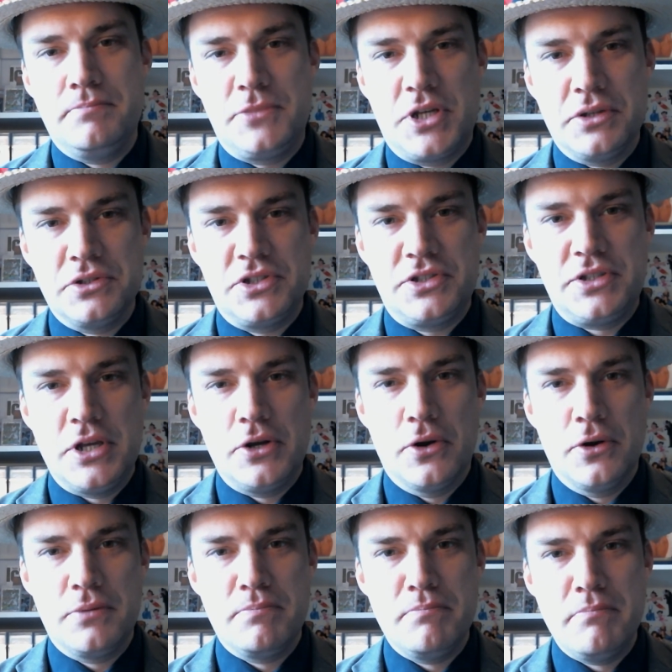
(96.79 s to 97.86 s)

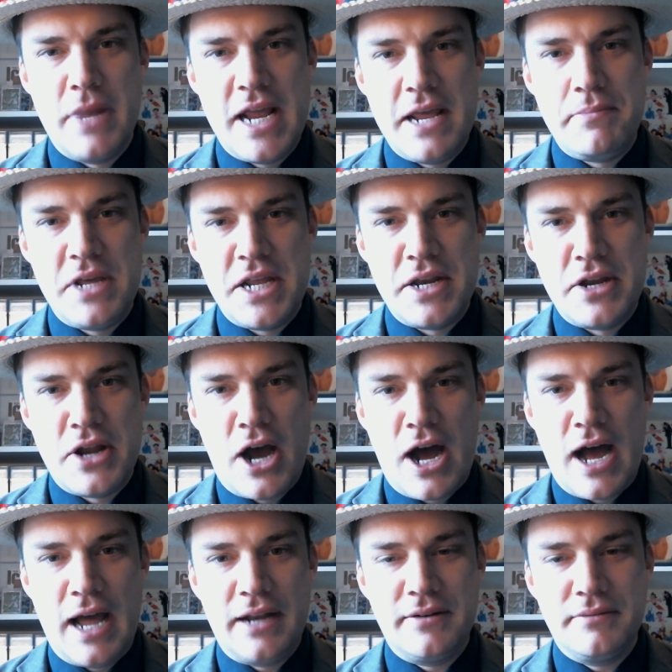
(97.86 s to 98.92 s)
considered maybe
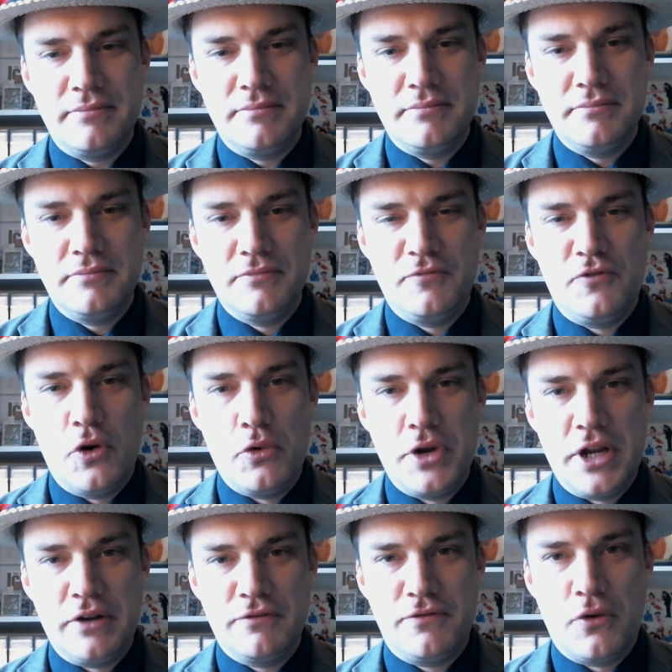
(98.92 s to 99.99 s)
not
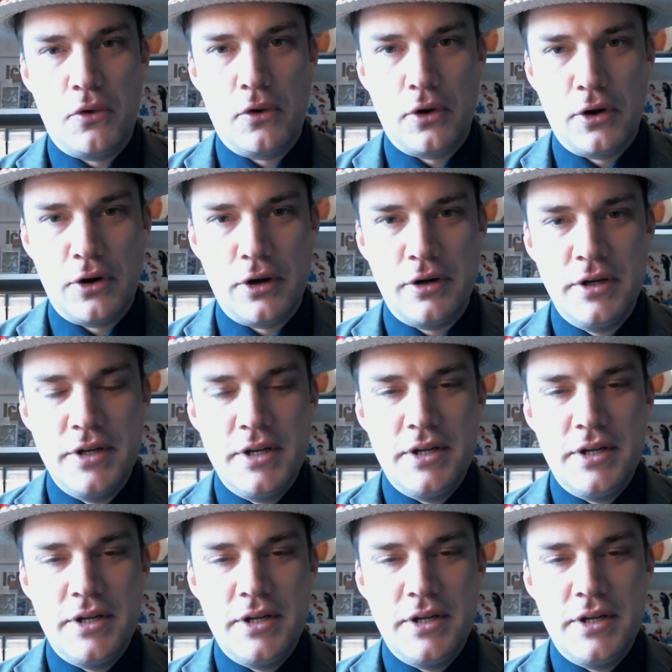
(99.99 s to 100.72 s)
voting for,